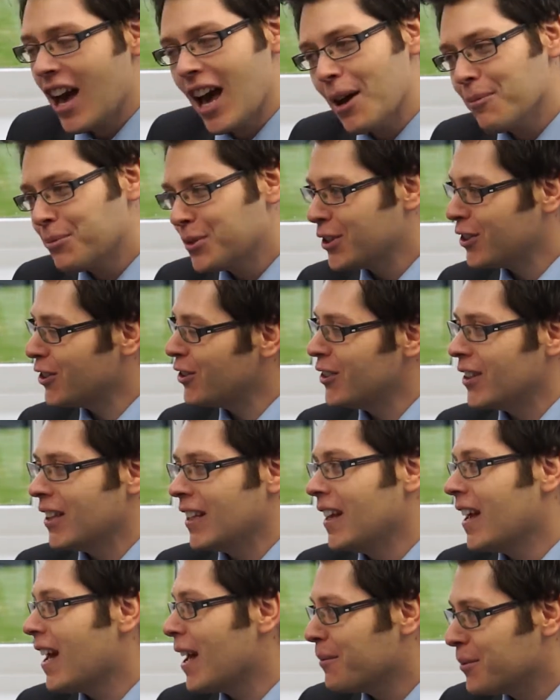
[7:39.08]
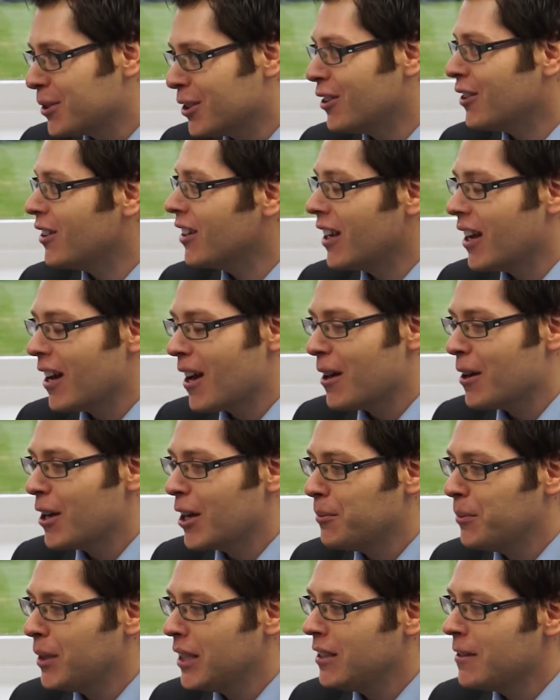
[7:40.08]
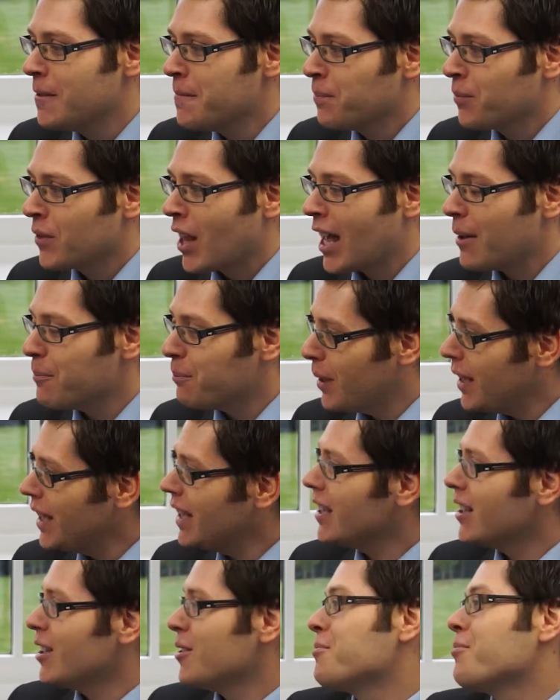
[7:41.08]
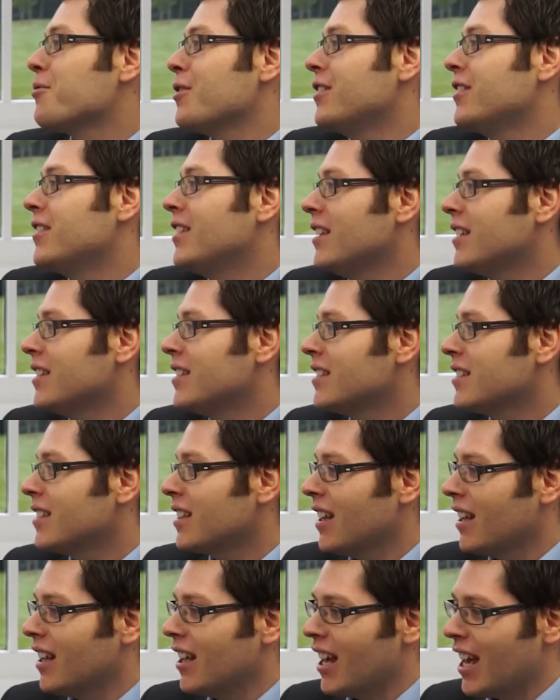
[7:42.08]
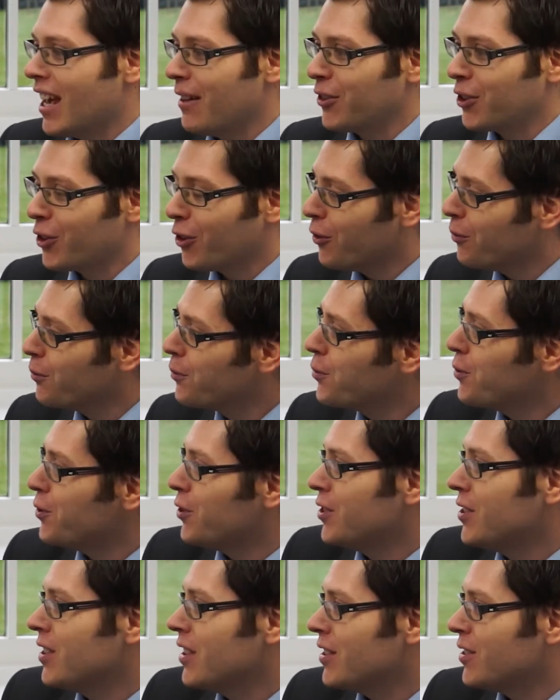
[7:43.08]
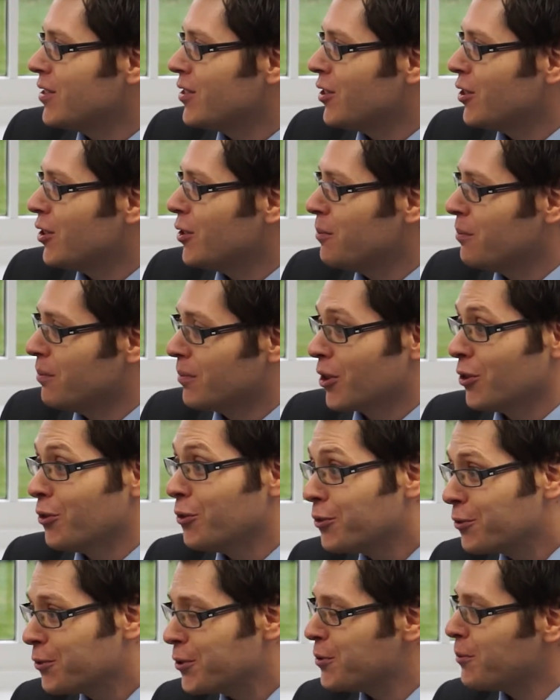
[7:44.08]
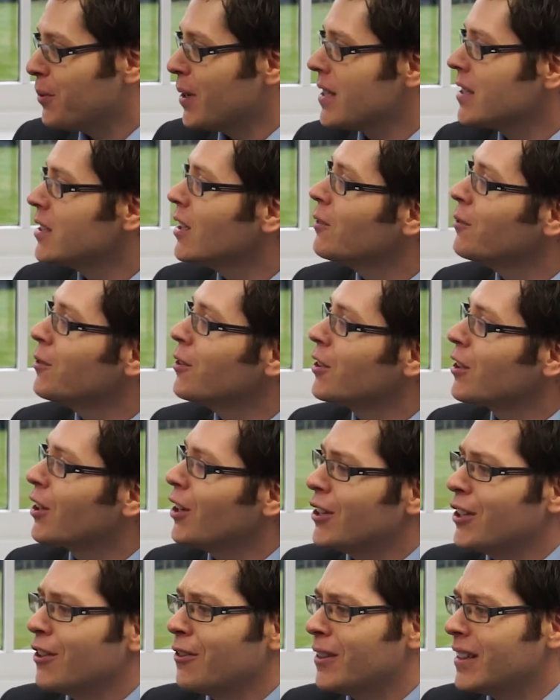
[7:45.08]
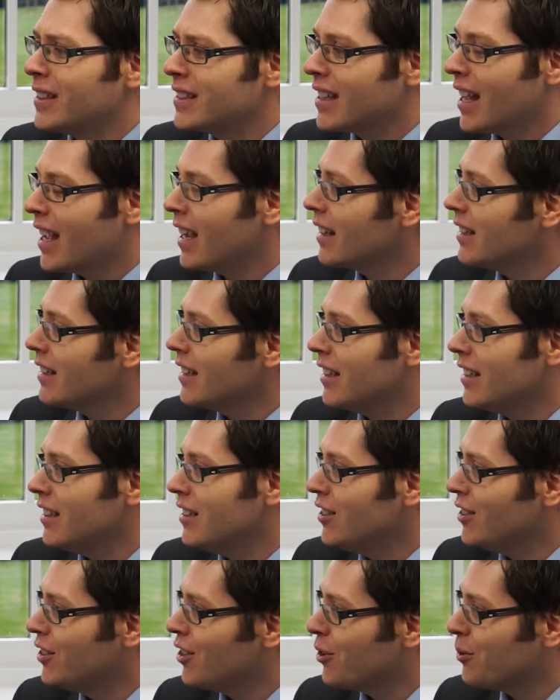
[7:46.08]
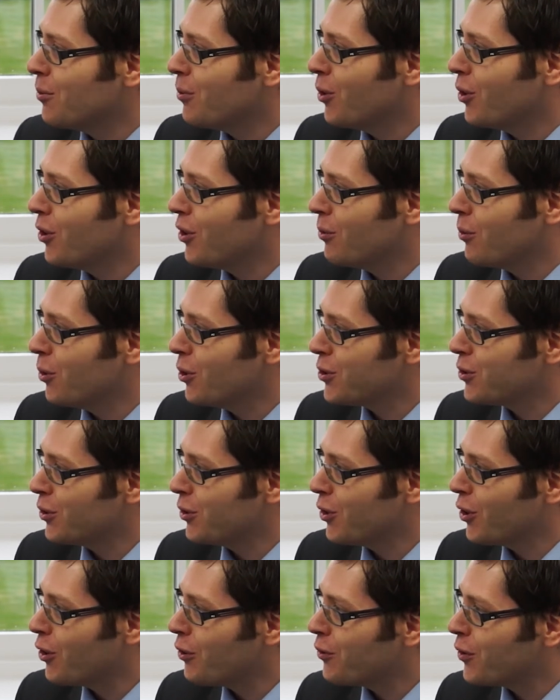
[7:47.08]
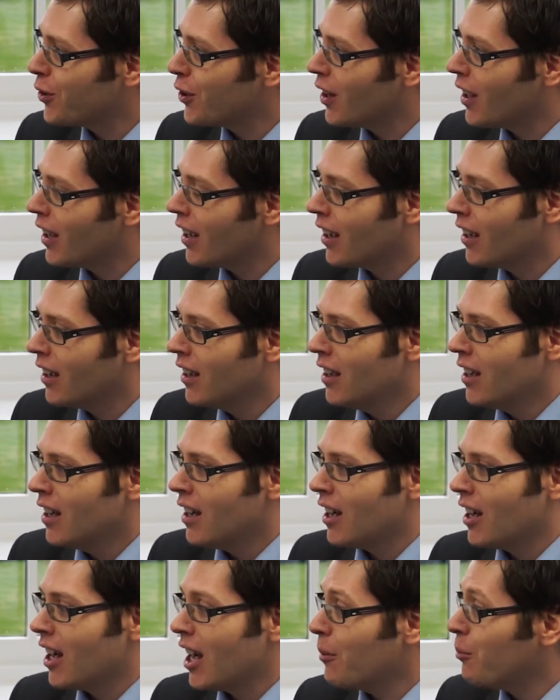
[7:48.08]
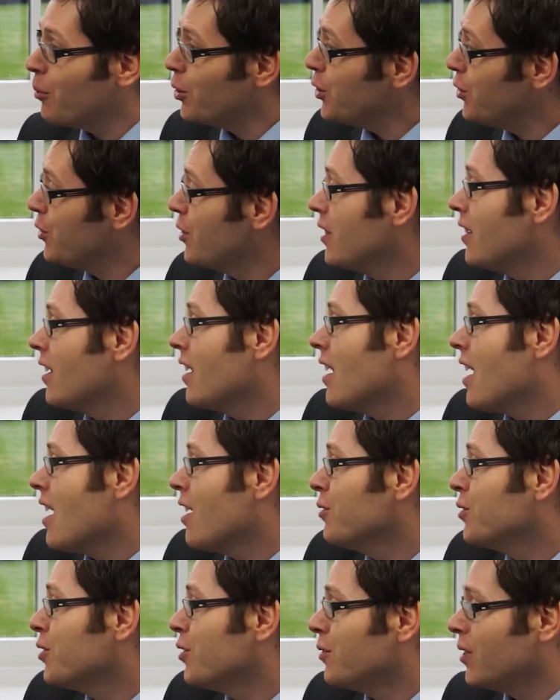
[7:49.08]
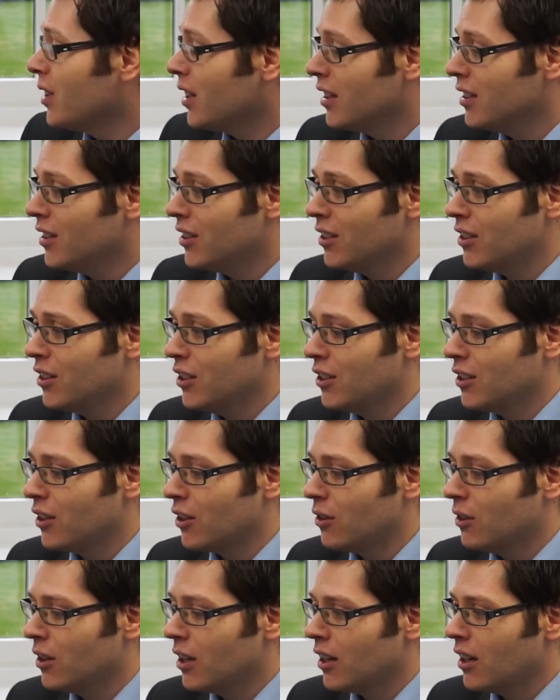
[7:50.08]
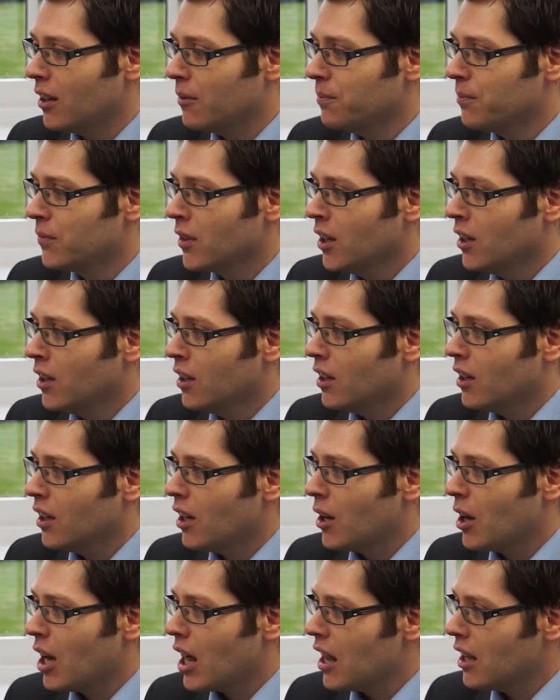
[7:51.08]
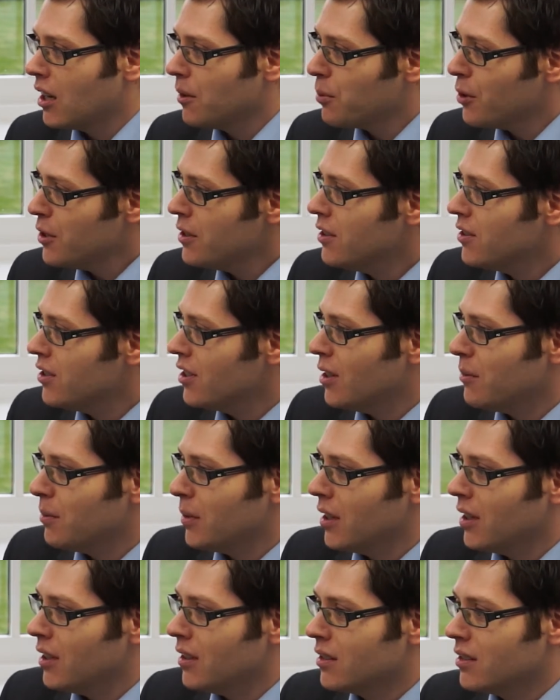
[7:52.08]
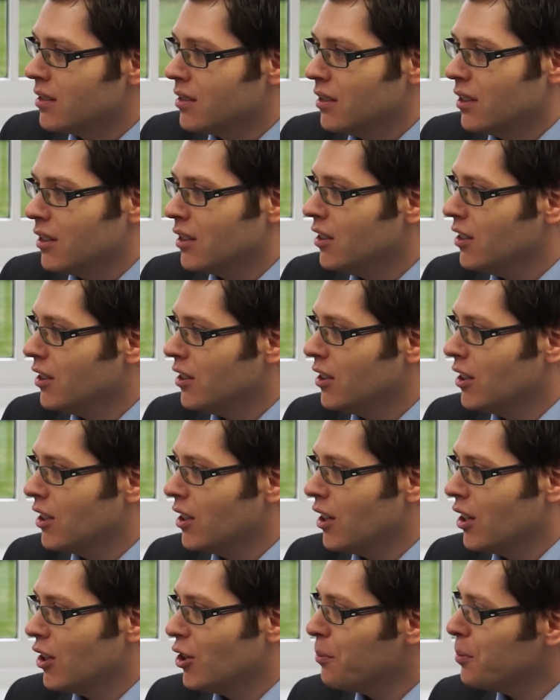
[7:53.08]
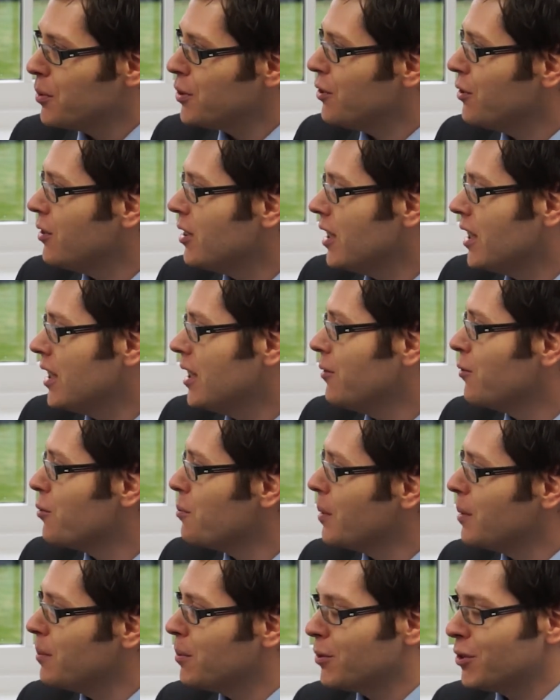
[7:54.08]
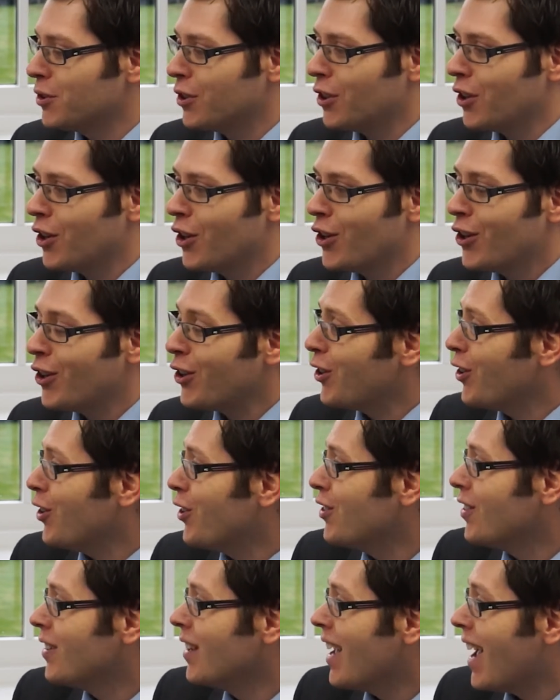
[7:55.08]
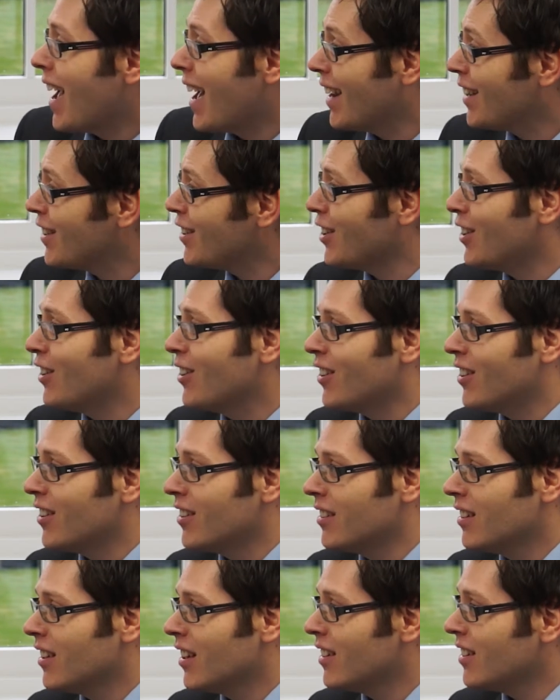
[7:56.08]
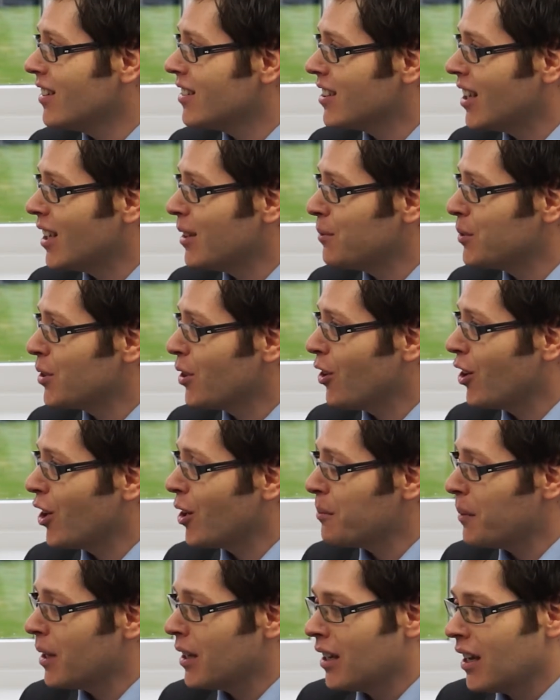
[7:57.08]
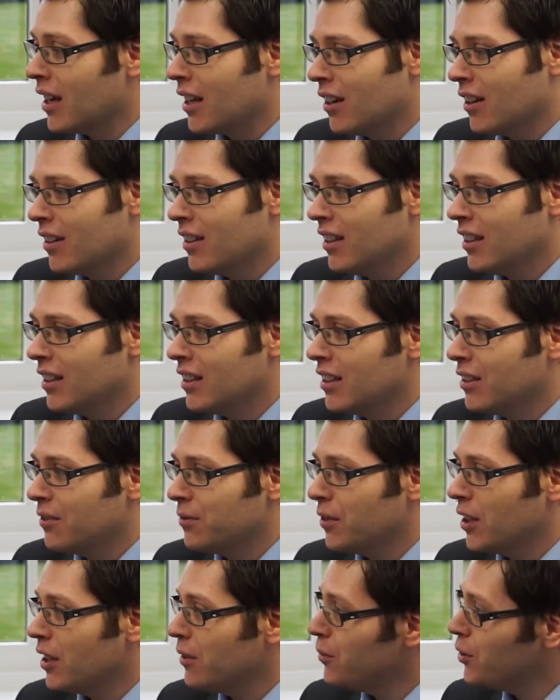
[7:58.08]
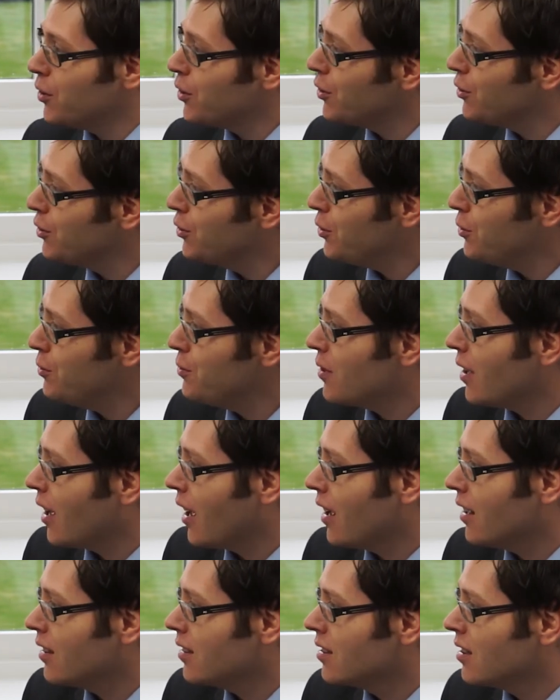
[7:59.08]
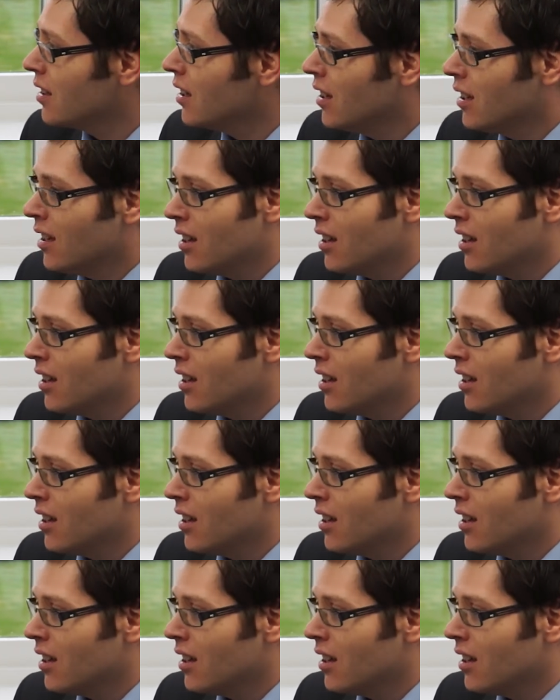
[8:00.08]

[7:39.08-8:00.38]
Absolutely, absolutely. I, mean, being an apprentice, uh, having gone through the system, gone through West Suffolk, I know exactly you know what, what's on offer there uh, and what you can get out of it. You, you know, um, an apprenticeship is uh, uh, an opportunity for people to earn and learn at the same time, and, and I think if if you can do that.